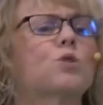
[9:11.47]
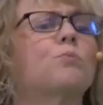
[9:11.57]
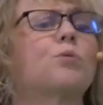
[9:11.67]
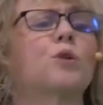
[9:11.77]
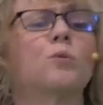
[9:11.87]
to
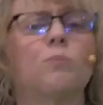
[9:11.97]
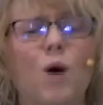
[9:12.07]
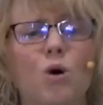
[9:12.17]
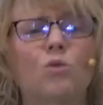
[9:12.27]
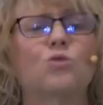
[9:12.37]

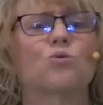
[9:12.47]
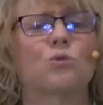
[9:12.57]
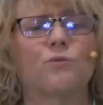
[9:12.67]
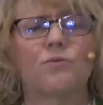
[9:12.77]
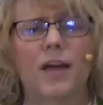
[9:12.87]
promote
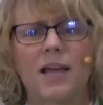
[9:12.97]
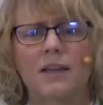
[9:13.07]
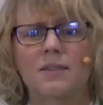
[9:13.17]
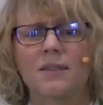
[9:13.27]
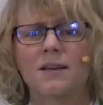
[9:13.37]
true
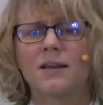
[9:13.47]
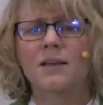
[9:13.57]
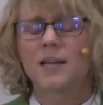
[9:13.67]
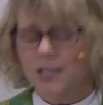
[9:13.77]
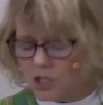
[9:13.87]
faith
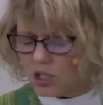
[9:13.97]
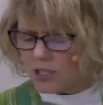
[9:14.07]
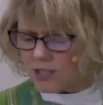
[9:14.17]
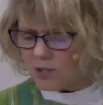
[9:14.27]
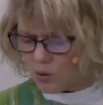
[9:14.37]
in
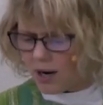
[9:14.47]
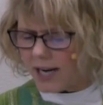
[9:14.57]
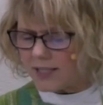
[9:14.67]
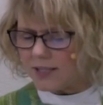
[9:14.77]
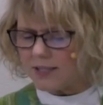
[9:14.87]
Jesus
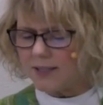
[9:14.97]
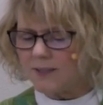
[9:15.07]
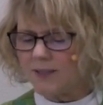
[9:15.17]
Christ?